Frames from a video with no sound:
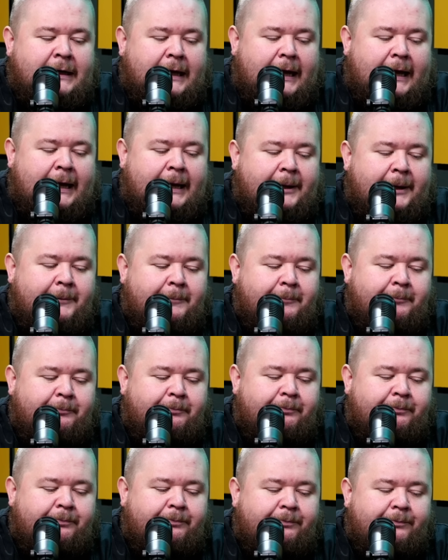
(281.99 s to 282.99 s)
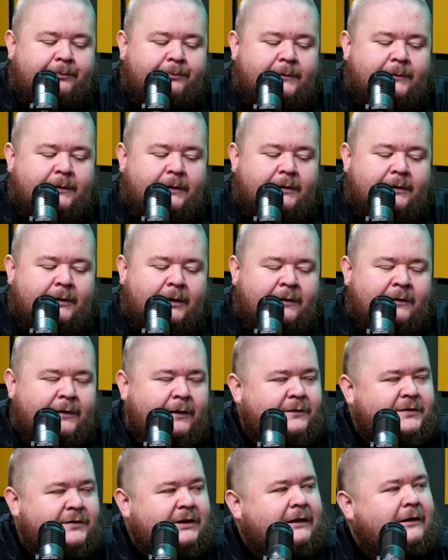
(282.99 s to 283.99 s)
Um, uh,
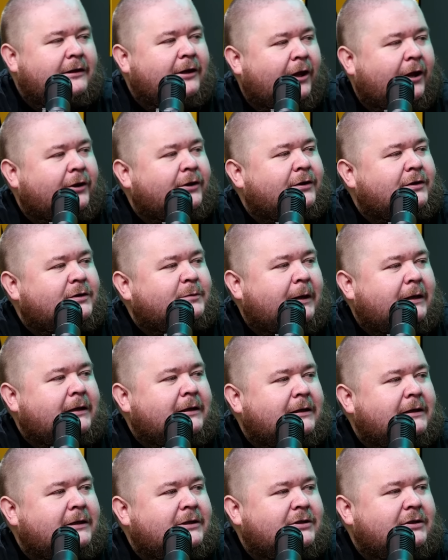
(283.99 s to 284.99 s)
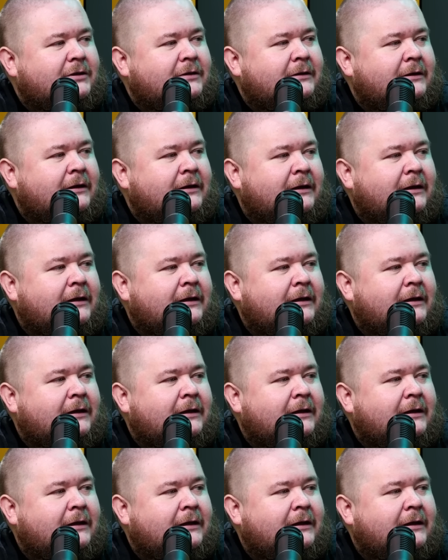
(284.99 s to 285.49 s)
I've seen a lot of speculation.